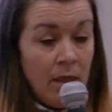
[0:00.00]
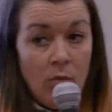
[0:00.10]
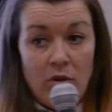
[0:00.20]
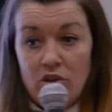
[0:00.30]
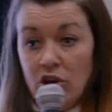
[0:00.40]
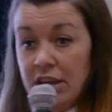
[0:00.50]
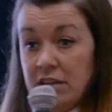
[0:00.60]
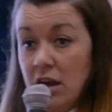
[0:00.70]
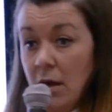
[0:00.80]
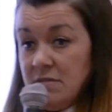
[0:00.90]
when you're looking
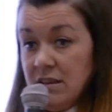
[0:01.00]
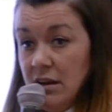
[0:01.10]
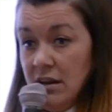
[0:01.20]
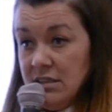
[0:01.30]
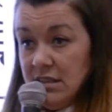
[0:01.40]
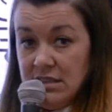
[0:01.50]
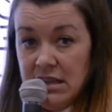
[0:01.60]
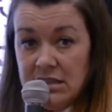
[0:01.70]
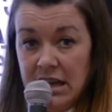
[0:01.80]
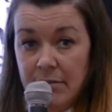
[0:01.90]
to upskill an
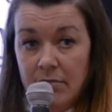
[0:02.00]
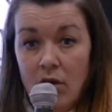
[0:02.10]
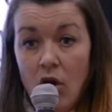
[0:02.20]
existing team,